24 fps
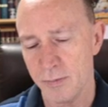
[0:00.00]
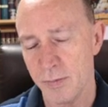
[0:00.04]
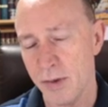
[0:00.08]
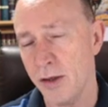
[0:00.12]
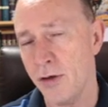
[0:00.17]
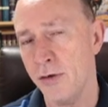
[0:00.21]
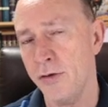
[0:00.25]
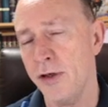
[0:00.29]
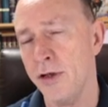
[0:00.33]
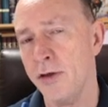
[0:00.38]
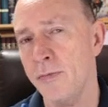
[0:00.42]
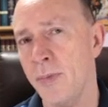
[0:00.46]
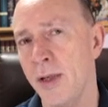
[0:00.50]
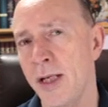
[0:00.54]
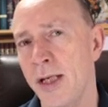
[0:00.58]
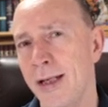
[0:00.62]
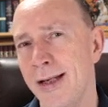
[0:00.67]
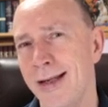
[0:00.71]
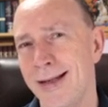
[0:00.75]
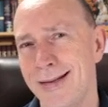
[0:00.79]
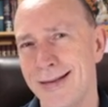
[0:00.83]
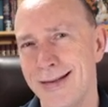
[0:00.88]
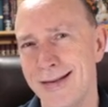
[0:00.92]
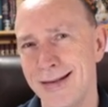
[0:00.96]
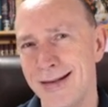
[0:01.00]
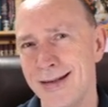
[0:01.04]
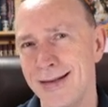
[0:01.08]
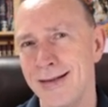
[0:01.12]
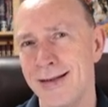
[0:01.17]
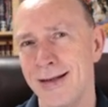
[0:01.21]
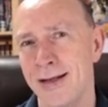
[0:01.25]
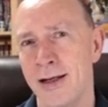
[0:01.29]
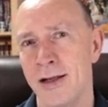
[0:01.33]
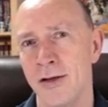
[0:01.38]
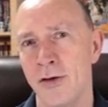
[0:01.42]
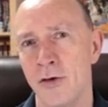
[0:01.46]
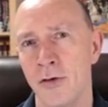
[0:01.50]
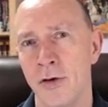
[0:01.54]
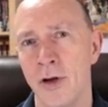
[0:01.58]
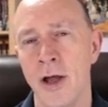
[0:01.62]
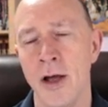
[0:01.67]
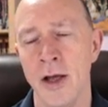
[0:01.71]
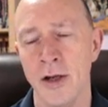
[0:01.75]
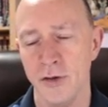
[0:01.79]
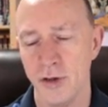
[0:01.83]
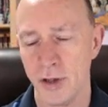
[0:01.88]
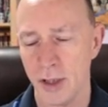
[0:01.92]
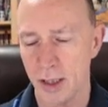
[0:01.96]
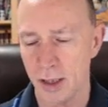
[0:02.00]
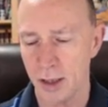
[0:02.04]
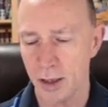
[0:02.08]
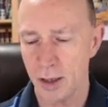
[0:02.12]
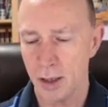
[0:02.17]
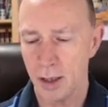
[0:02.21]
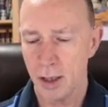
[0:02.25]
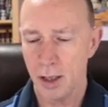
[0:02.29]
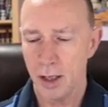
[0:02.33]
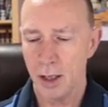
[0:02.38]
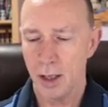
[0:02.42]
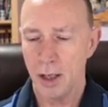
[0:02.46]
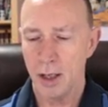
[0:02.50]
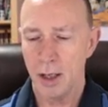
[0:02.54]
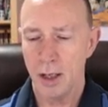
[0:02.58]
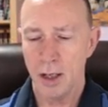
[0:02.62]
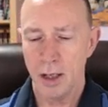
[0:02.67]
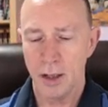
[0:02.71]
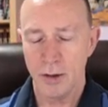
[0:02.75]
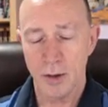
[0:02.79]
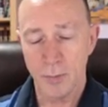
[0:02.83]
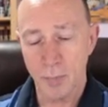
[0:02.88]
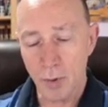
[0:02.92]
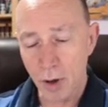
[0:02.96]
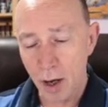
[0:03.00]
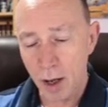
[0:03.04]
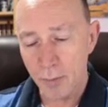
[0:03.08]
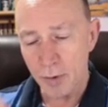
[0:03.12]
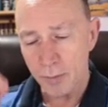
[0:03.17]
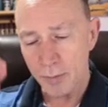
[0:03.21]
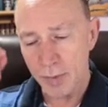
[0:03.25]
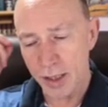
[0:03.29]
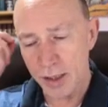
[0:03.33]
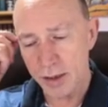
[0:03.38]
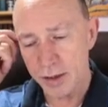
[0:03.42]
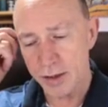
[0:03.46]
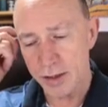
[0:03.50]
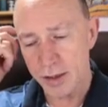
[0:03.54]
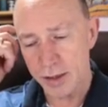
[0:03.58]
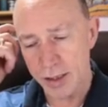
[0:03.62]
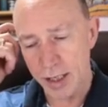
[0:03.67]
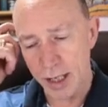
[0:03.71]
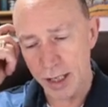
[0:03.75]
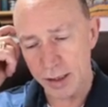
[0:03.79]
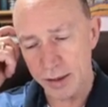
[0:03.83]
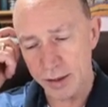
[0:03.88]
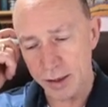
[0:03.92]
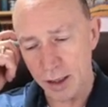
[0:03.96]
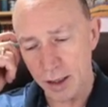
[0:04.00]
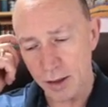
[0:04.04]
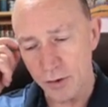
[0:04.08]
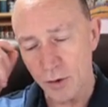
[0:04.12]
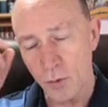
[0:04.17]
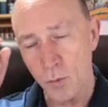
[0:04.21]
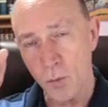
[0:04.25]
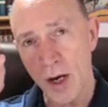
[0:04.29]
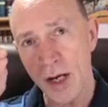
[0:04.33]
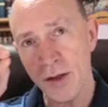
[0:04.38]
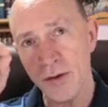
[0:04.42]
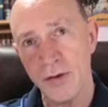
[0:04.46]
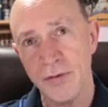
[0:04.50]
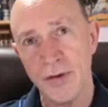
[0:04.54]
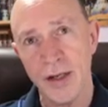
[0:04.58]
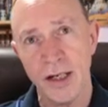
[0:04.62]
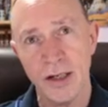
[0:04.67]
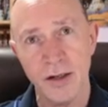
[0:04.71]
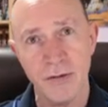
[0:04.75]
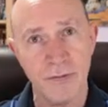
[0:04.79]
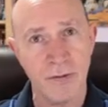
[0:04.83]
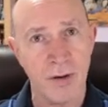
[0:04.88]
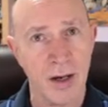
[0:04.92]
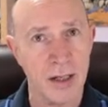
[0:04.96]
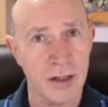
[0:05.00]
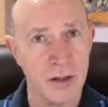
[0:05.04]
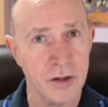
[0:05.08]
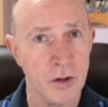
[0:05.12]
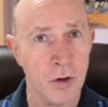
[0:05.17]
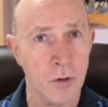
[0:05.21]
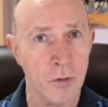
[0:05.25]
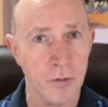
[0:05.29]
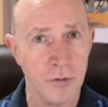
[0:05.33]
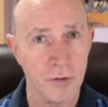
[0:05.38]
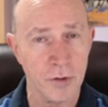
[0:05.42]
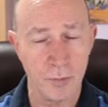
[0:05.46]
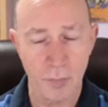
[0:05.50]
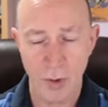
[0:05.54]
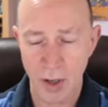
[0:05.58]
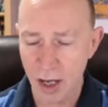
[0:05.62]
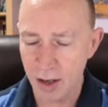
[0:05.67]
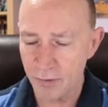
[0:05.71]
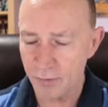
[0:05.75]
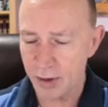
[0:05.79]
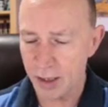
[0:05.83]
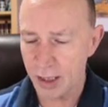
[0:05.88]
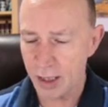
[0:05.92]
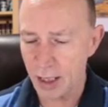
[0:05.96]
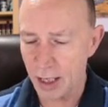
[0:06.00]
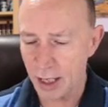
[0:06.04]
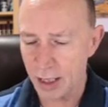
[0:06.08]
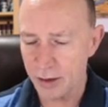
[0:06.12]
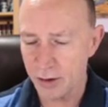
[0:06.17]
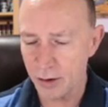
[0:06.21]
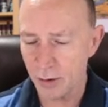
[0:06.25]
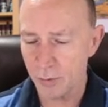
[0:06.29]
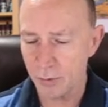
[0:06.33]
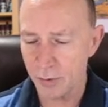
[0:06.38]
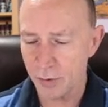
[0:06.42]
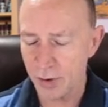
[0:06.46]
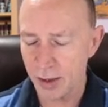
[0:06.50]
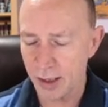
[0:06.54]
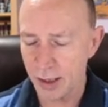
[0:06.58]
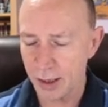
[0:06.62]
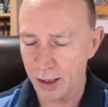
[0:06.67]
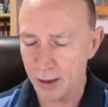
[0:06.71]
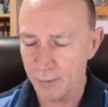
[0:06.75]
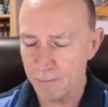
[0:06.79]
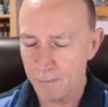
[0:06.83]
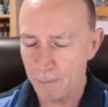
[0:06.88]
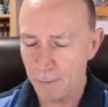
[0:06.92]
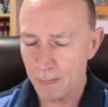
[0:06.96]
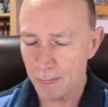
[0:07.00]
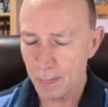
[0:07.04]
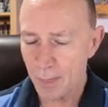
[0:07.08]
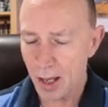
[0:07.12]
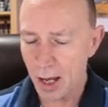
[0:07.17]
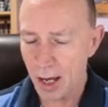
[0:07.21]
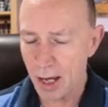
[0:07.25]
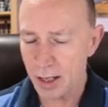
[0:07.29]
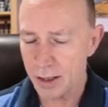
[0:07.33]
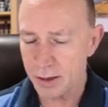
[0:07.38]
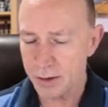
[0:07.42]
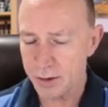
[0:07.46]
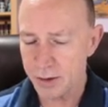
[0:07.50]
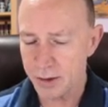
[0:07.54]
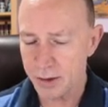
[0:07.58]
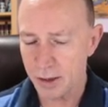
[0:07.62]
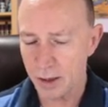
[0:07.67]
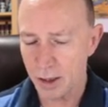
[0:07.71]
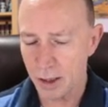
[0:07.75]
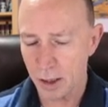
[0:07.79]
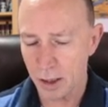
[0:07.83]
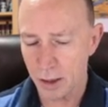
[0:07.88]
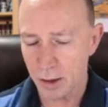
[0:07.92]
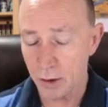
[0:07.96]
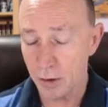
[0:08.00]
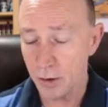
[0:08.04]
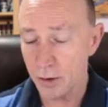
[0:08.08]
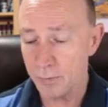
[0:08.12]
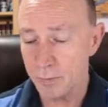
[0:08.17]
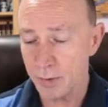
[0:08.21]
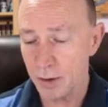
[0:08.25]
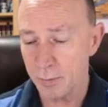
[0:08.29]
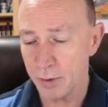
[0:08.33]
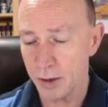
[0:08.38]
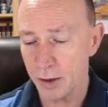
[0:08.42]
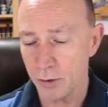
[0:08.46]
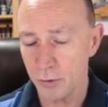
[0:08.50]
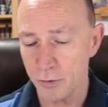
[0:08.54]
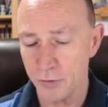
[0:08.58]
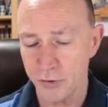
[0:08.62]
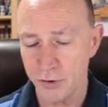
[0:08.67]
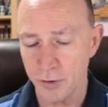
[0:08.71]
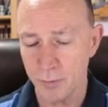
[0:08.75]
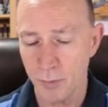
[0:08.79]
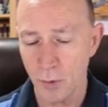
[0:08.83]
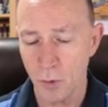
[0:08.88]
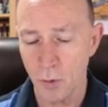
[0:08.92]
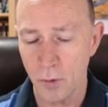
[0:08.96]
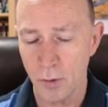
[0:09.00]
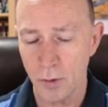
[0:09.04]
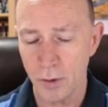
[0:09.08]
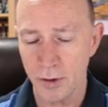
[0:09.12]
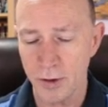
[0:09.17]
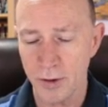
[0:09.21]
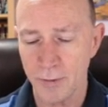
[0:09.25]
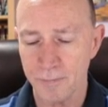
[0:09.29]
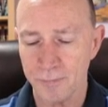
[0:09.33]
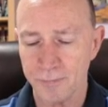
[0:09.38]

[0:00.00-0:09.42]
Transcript: and they're just being consistent in their logic. The problem is, is that uh, the way that they define total depravity, I don't think has uh, good biblical support.